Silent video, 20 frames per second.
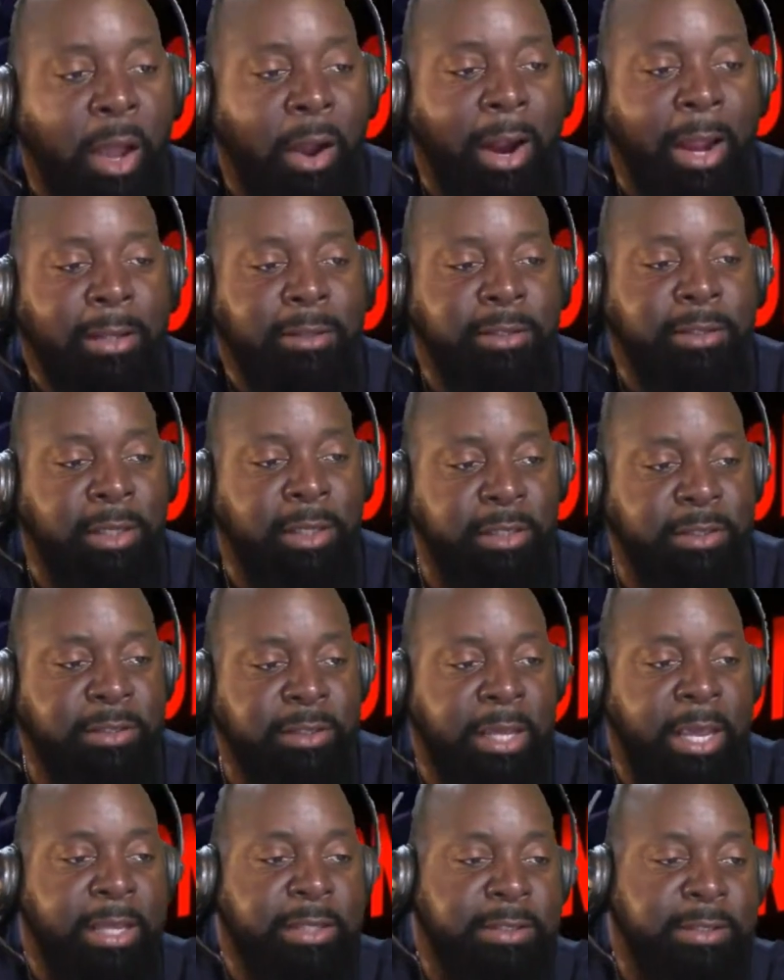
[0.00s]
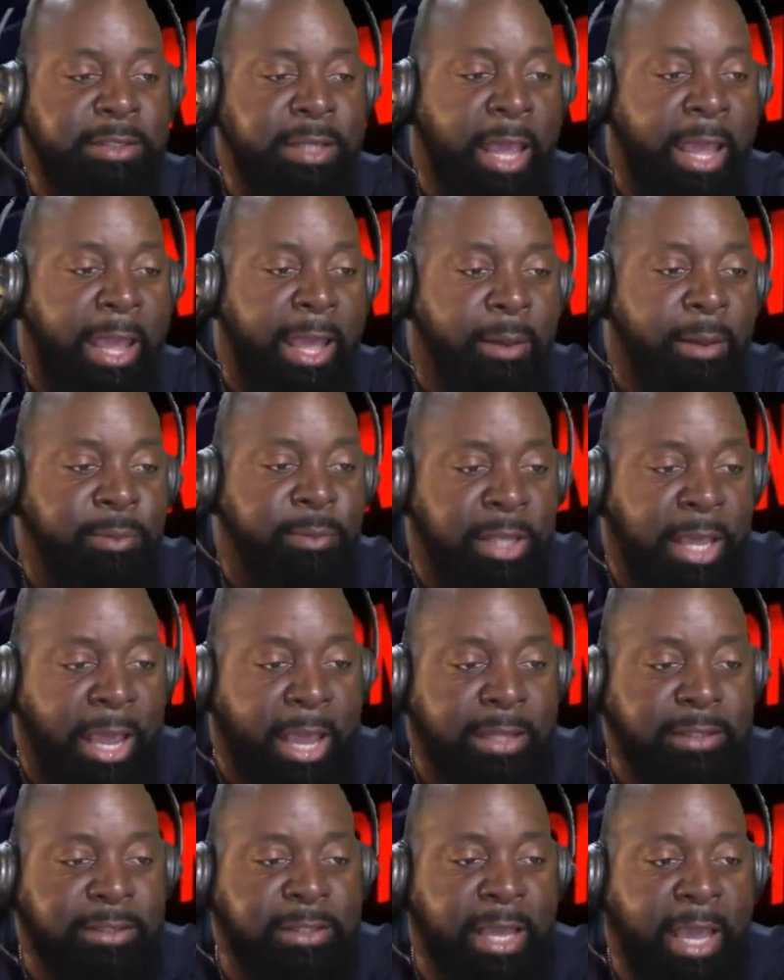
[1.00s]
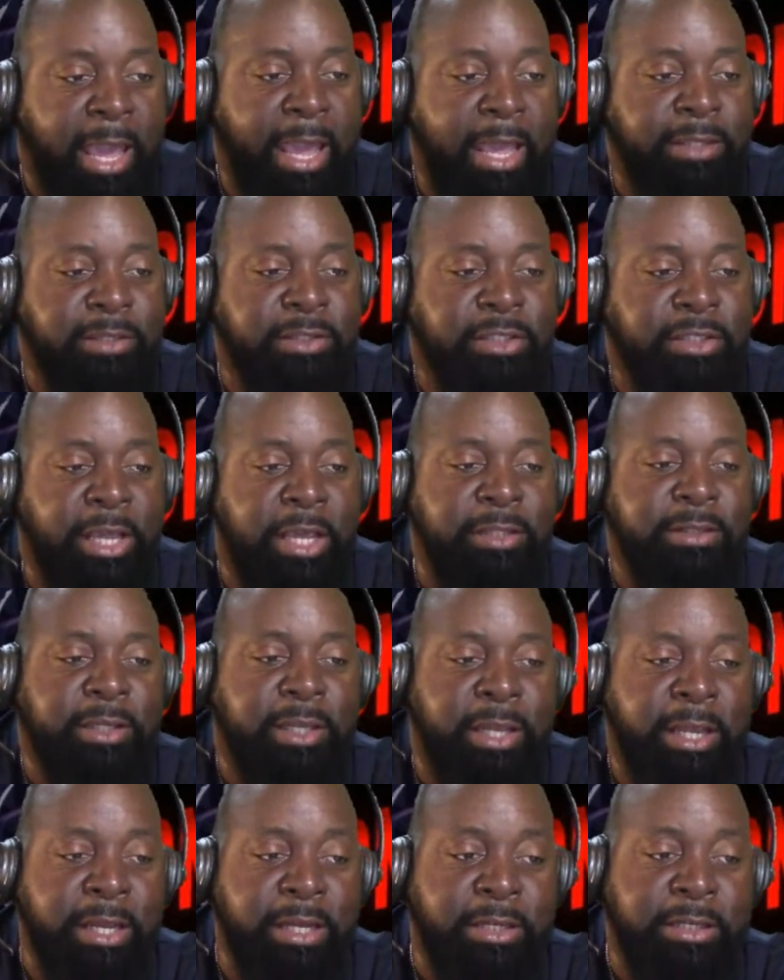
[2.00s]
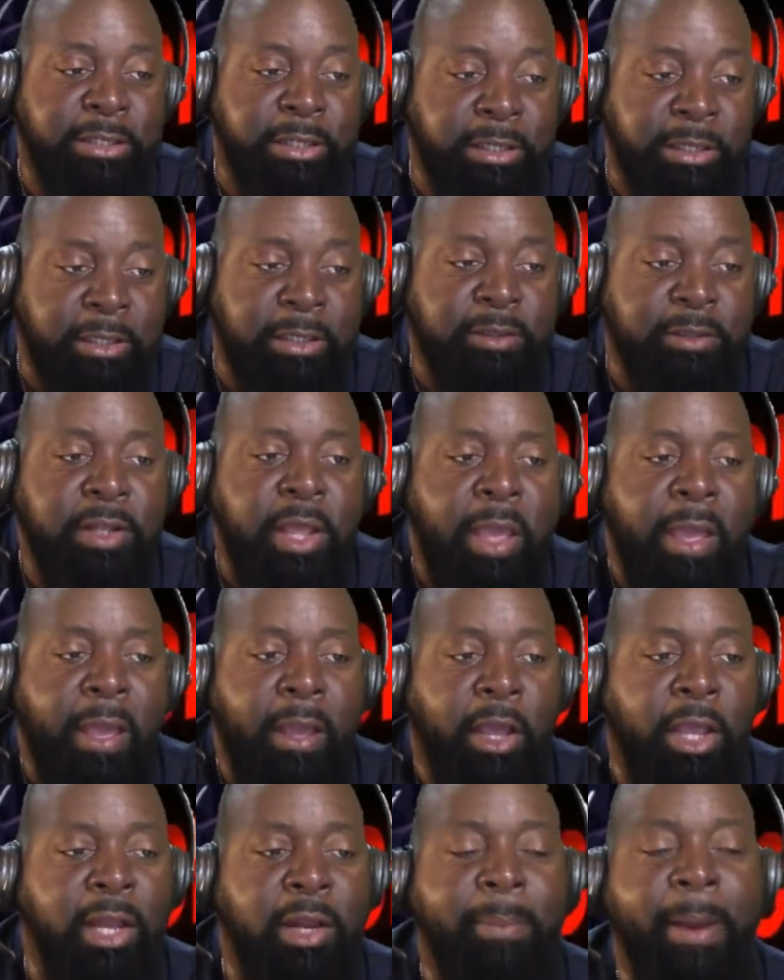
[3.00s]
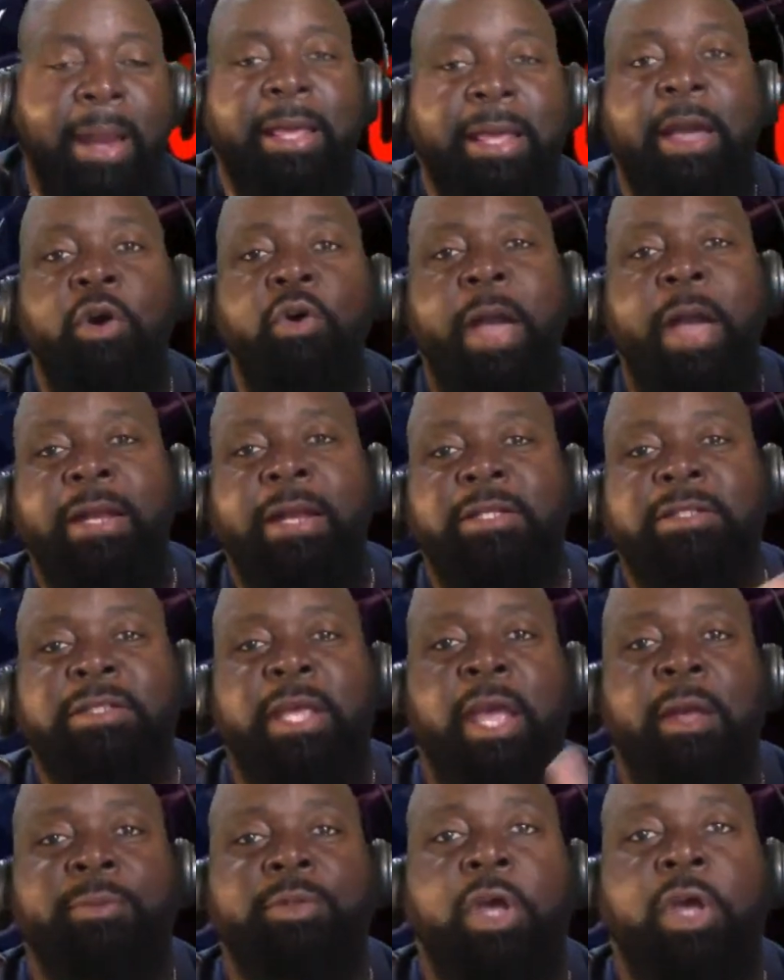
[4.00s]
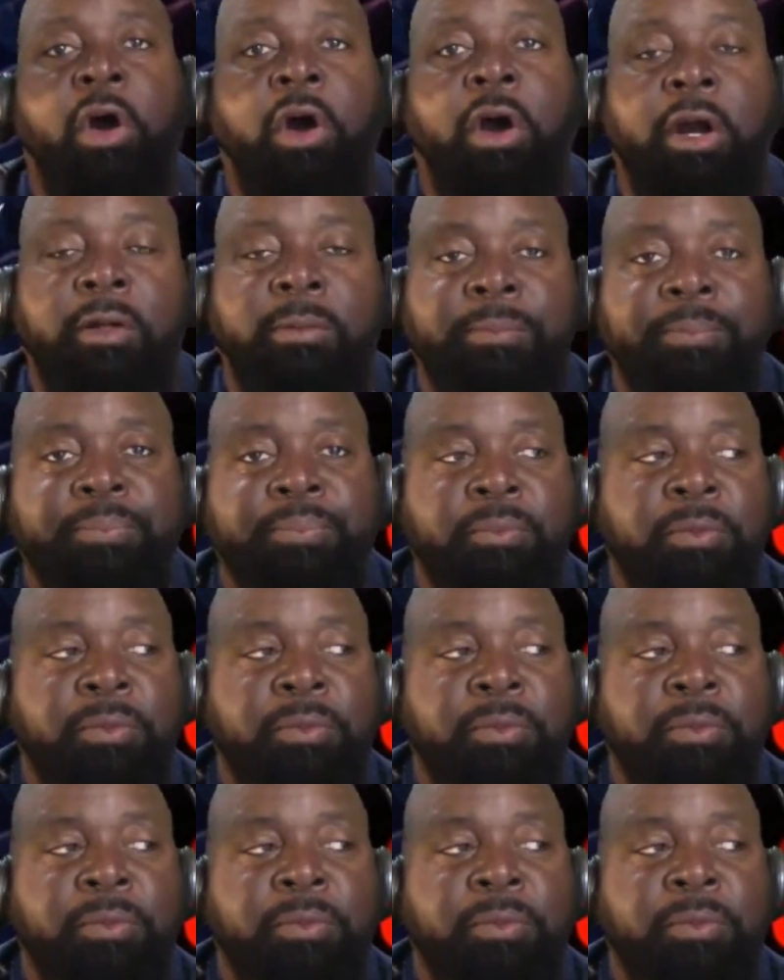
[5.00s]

All right, Tanika says Sam's has gas. Yes, it does. Anybody who got a Sam's card?